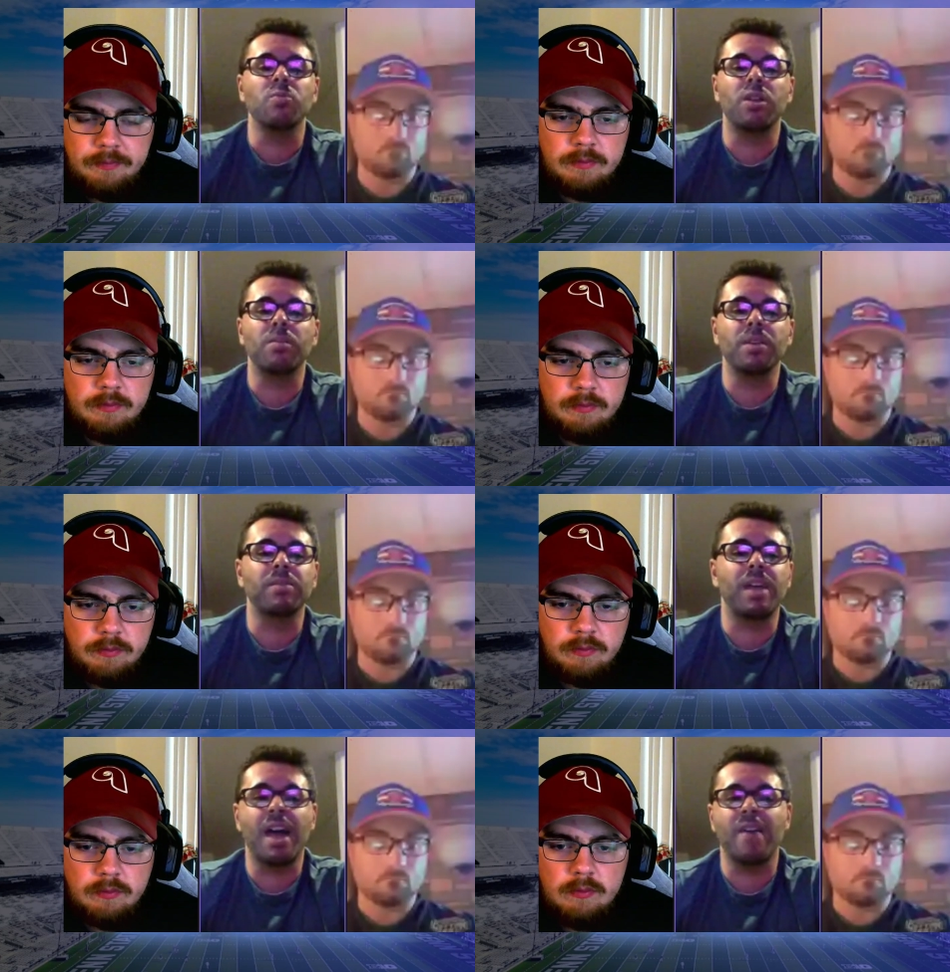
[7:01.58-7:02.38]
Speaker 1: You want to
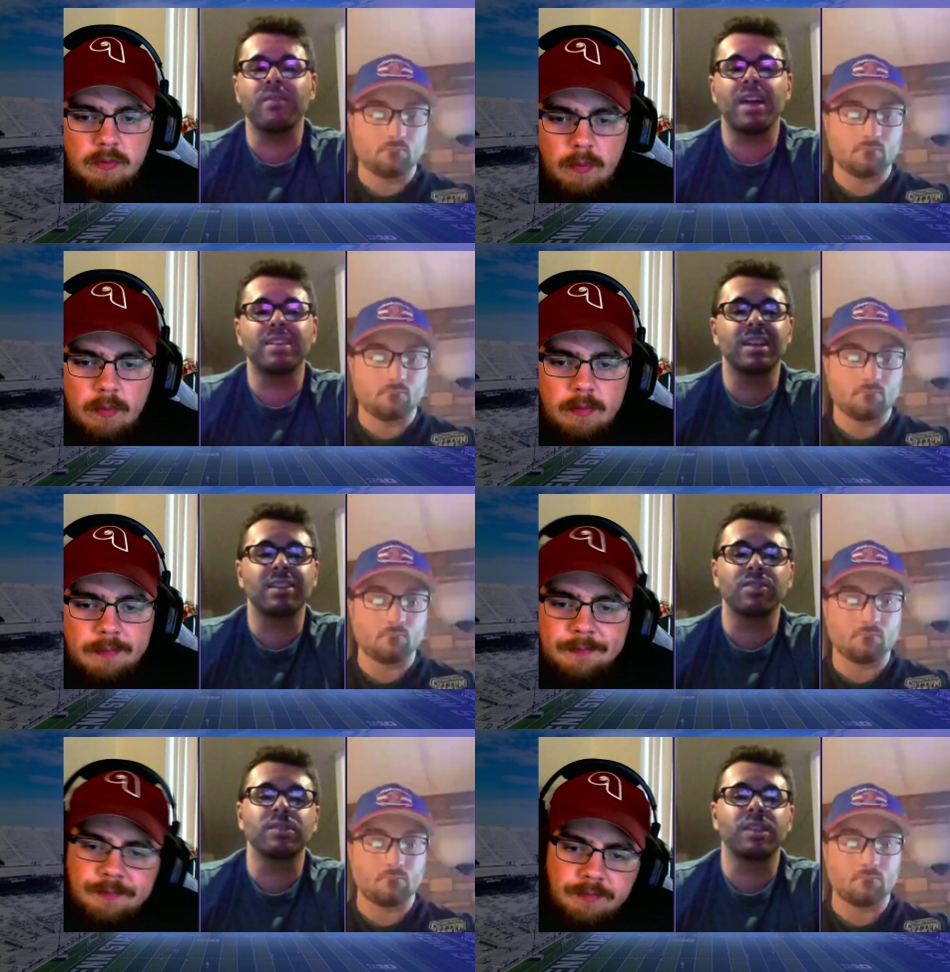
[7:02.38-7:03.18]
be able to have guys
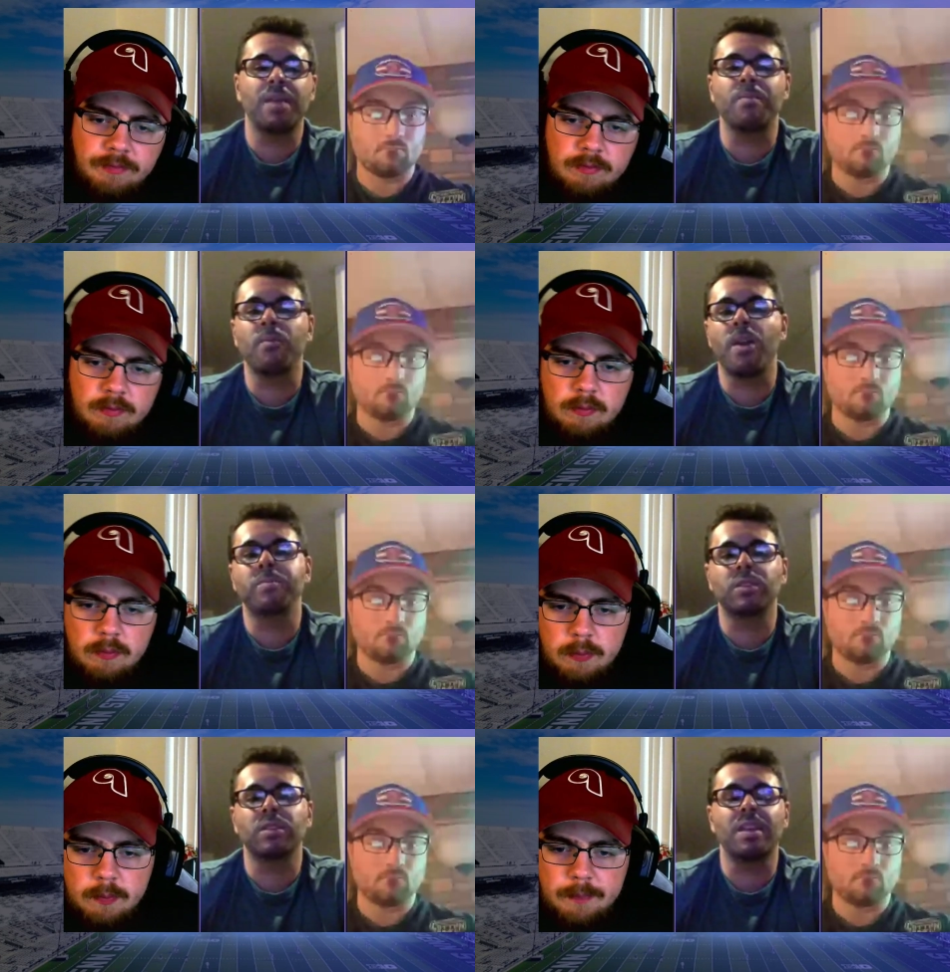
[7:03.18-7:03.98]
get those game
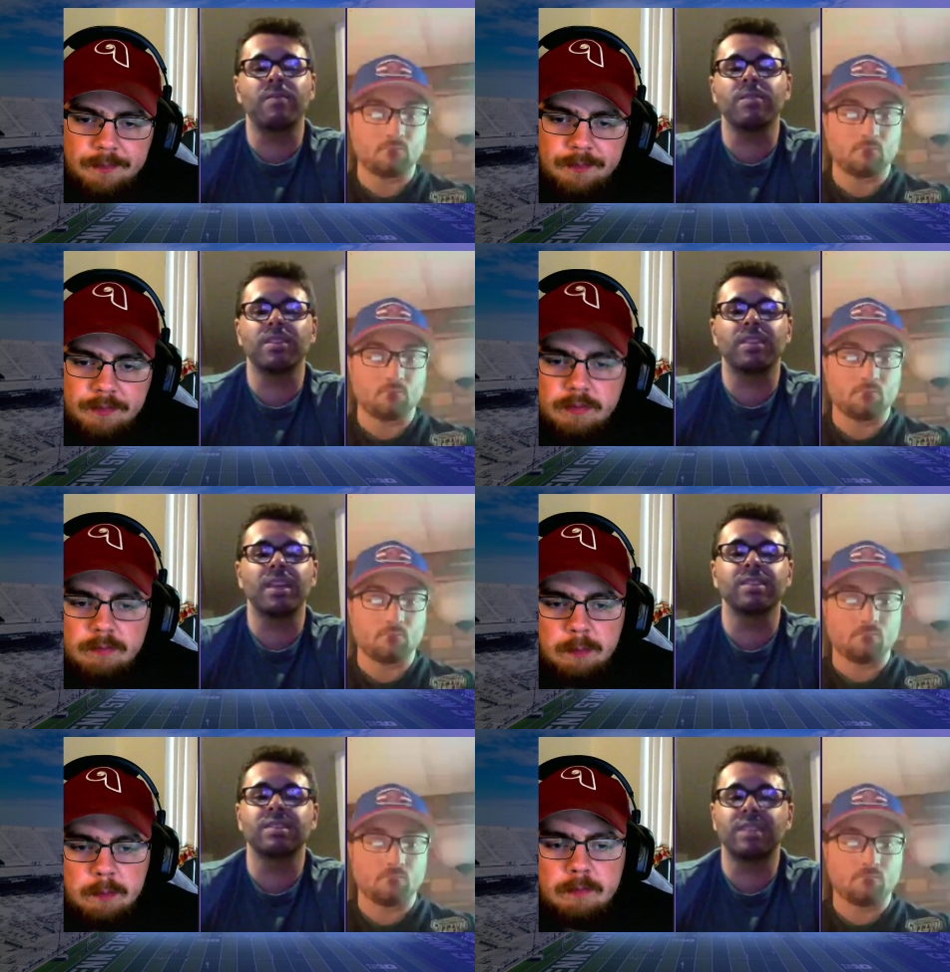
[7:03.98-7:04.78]
reps so that they feel
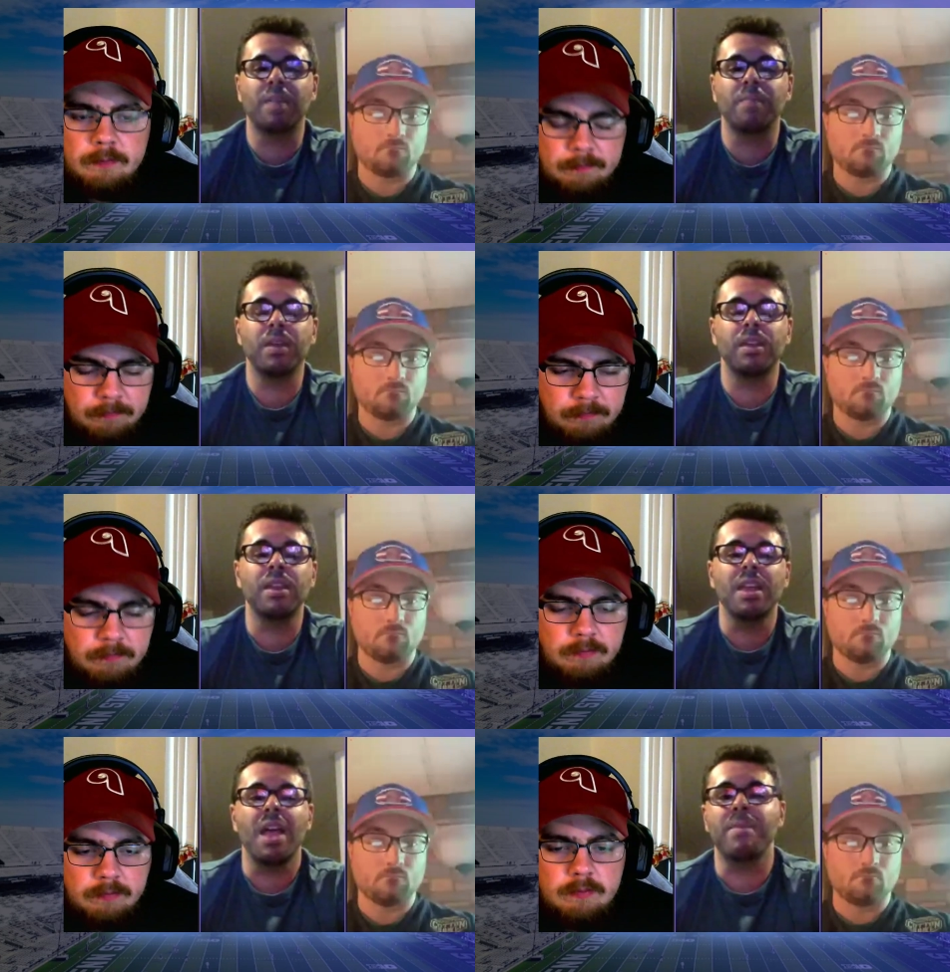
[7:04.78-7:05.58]
that they can step
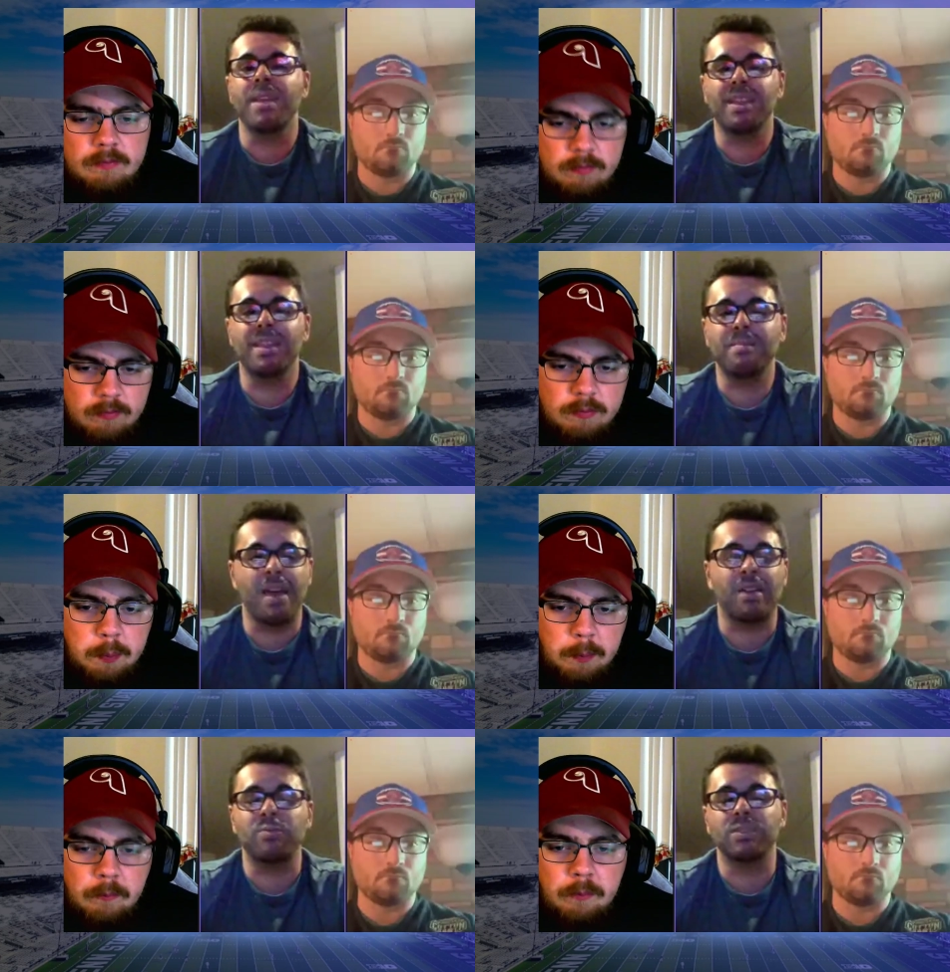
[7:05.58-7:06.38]
in and make an
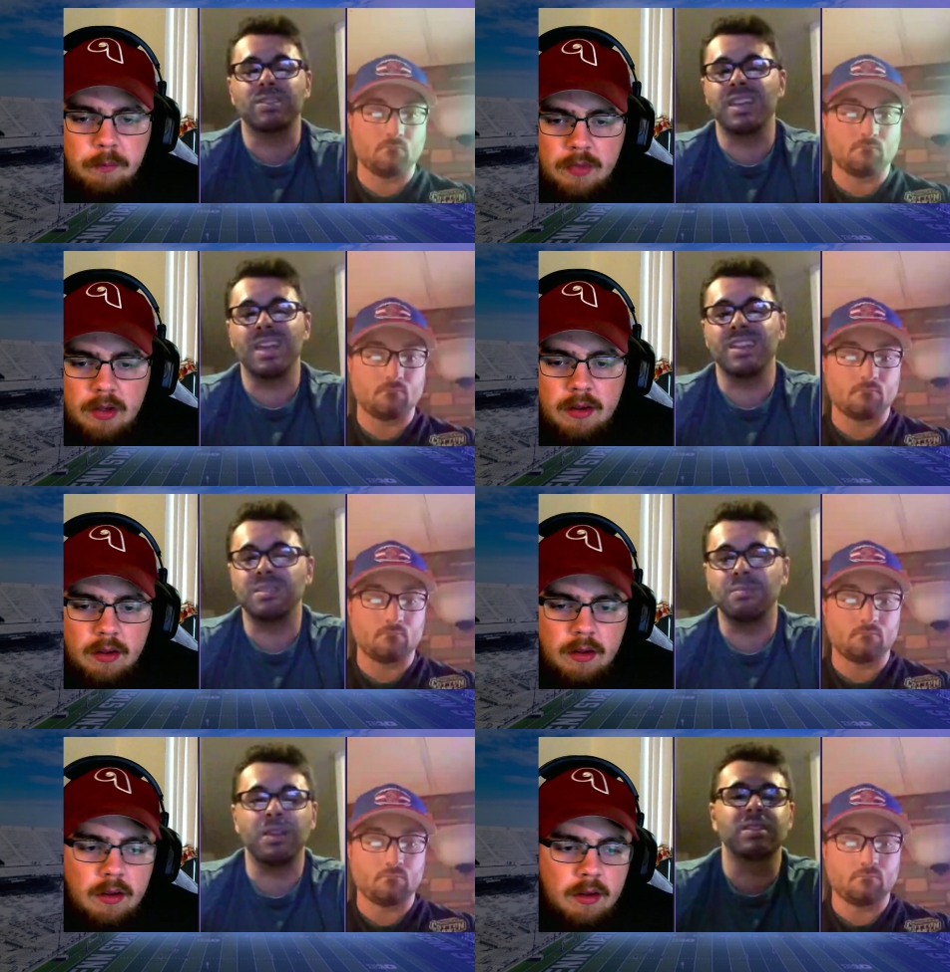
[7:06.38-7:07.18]
impact once they get
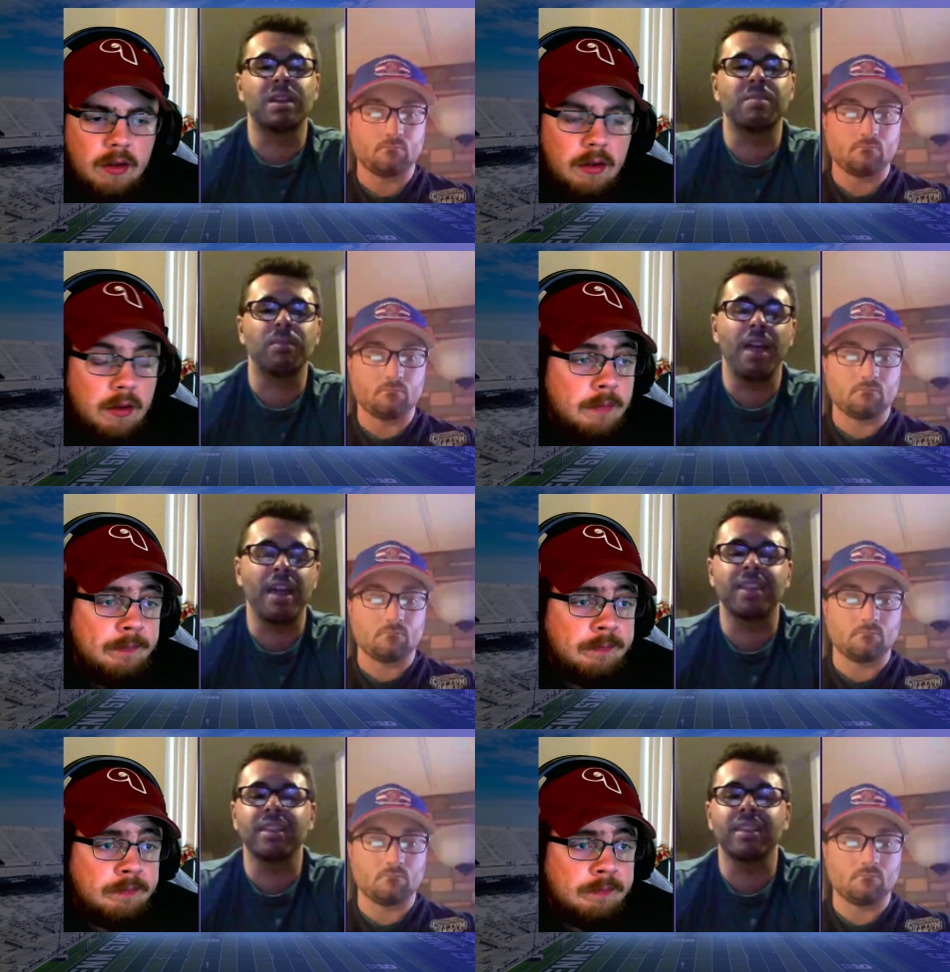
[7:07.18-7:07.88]
into Big 10 play.